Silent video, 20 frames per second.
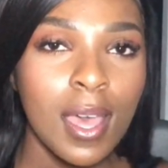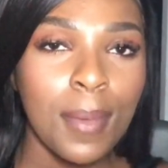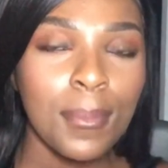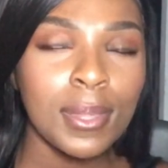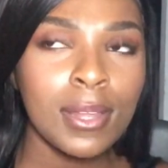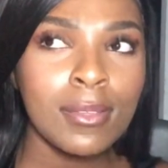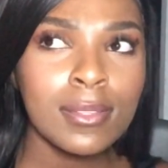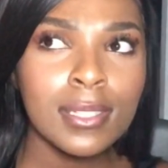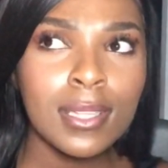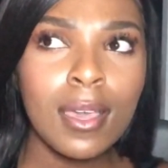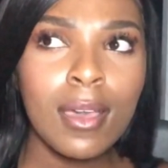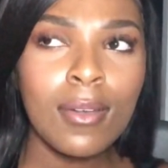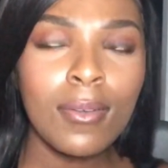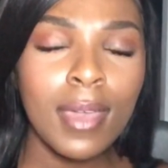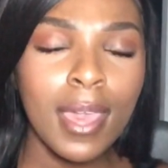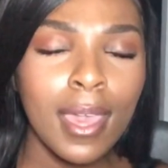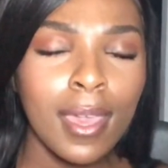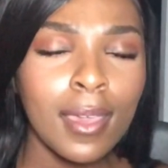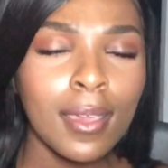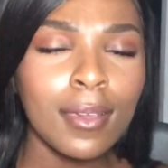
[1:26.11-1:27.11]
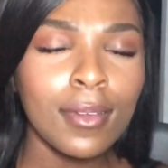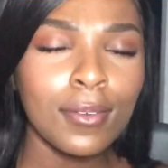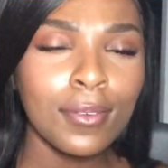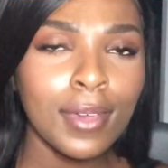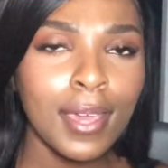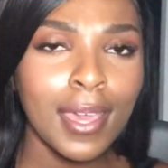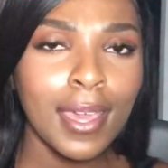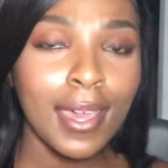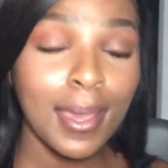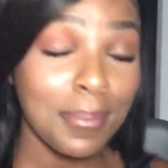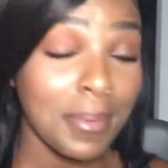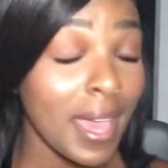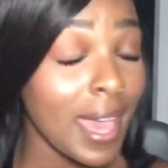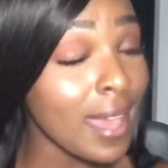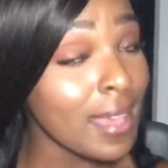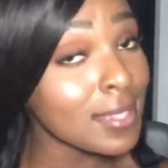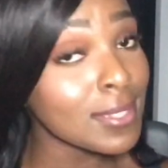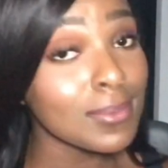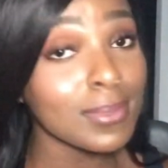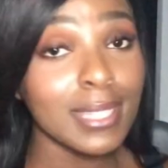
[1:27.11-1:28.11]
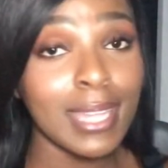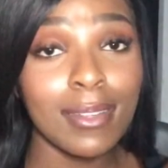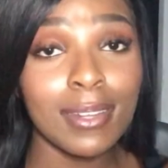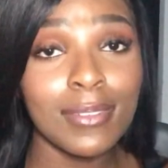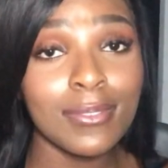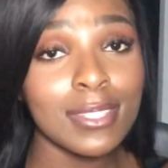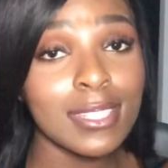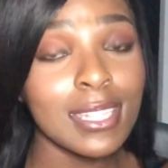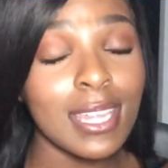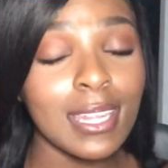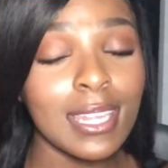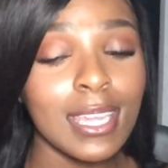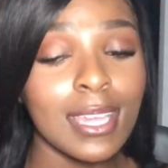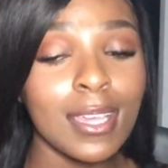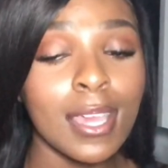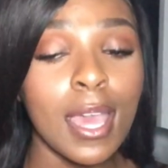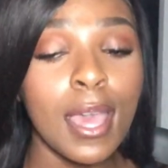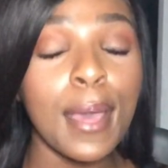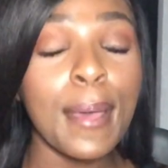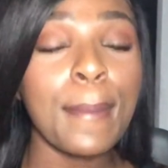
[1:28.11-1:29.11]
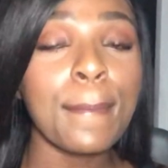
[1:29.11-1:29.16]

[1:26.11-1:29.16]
But I was like, okay, I passed without even studying.